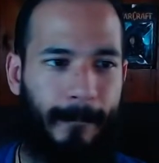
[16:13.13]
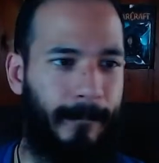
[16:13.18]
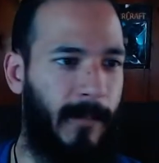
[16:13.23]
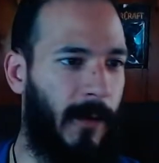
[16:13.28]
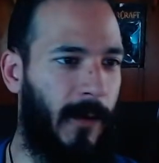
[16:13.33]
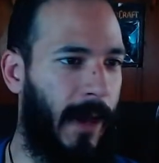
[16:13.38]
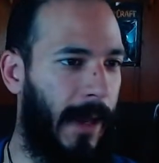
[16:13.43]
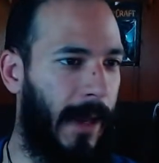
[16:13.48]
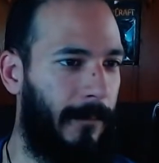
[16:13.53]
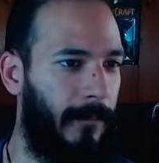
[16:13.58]

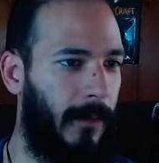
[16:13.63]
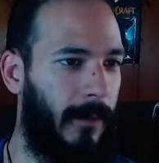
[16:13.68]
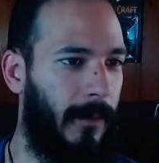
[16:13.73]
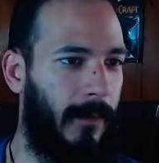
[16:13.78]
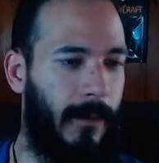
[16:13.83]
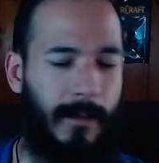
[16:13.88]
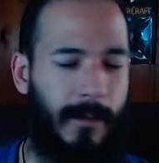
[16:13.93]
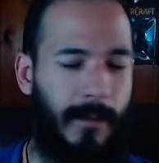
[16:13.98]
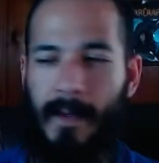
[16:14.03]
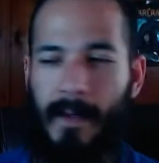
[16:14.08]
okay,
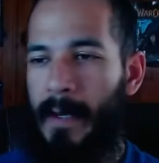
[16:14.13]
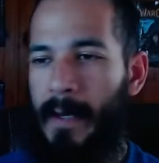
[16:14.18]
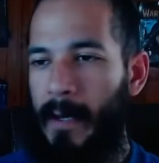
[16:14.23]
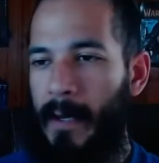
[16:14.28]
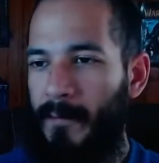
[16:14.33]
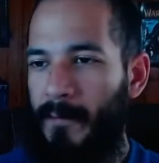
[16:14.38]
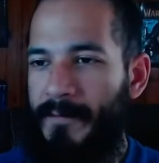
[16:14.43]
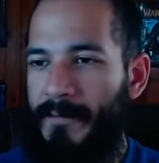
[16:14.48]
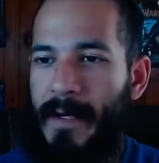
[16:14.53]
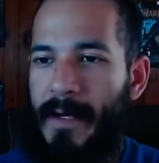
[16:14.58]
I think I got
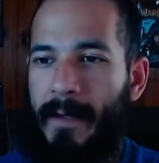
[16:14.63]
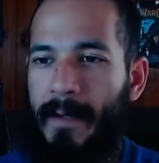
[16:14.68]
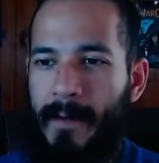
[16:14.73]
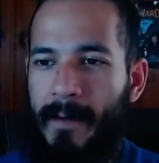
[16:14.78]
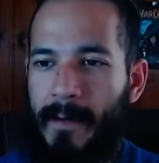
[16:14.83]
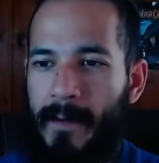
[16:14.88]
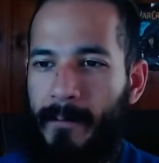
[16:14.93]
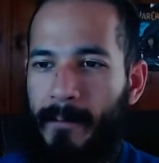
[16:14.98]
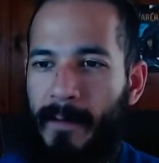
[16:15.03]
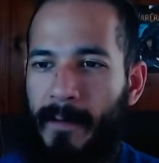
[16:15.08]
off track
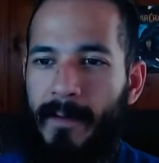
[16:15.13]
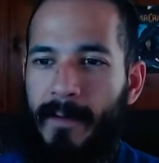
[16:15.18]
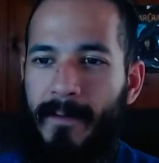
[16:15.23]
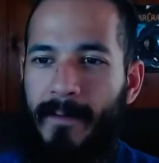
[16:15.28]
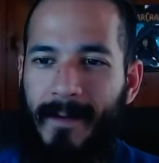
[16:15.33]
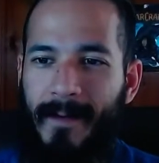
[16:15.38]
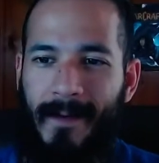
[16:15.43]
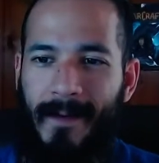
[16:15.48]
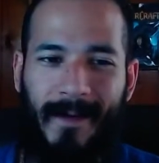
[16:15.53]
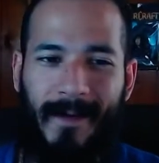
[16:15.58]
there, but
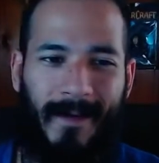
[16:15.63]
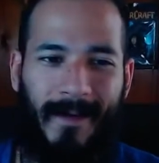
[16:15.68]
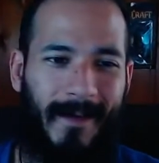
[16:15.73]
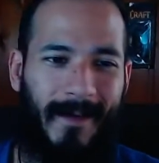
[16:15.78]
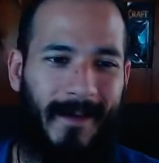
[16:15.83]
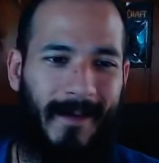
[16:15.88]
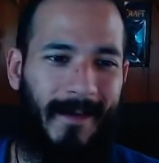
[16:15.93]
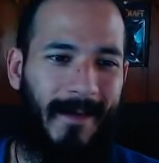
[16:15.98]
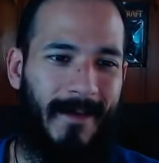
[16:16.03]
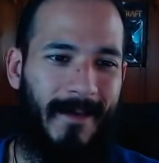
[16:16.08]

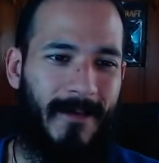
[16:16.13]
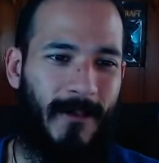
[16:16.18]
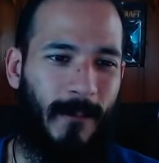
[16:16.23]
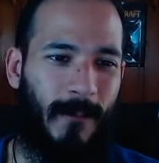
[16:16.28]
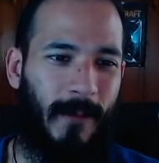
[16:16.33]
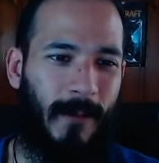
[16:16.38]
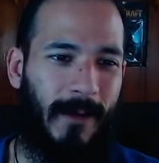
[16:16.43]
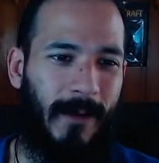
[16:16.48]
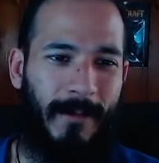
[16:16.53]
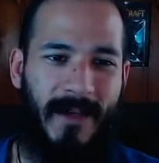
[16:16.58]
just
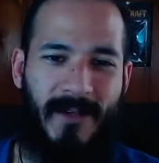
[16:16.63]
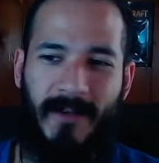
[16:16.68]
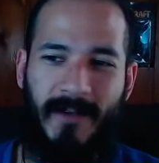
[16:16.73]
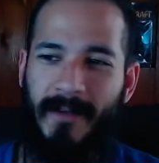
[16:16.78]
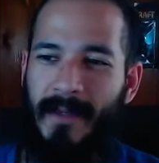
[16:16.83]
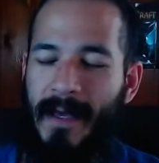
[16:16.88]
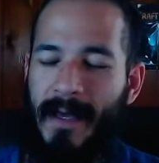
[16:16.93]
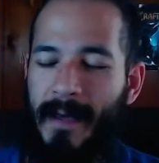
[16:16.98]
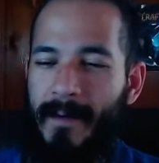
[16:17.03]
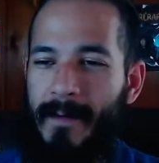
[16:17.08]
wanted to
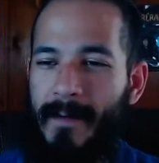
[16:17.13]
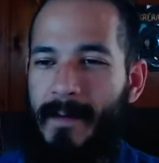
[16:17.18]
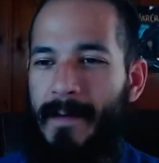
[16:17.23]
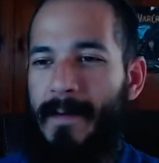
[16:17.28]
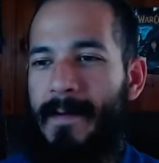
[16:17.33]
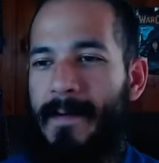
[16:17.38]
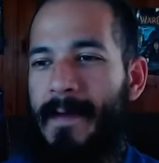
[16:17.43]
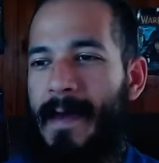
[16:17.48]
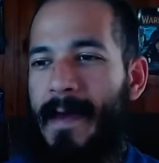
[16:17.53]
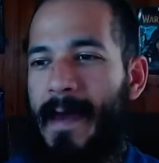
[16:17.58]
mention that.
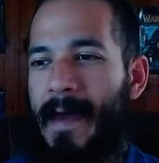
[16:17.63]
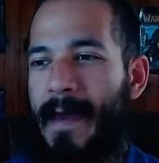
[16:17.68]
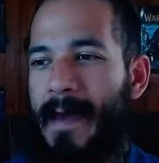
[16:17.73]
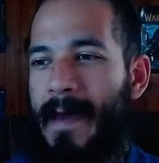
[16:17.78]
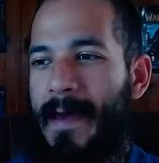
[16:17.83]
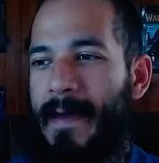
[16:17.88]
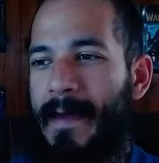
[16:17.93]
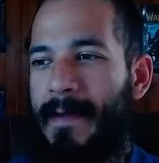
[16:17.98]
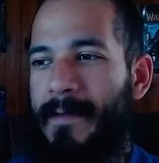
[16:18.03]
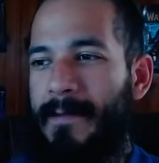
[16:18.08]

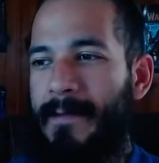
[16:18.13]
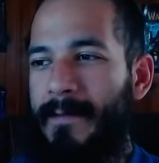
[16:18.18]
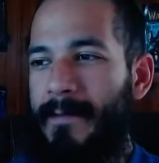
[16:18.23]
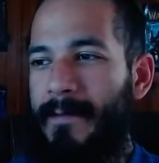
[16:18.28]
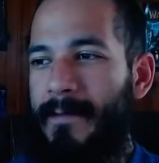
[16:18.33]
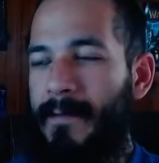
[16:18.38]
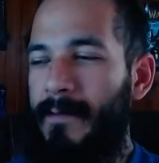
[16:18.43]
And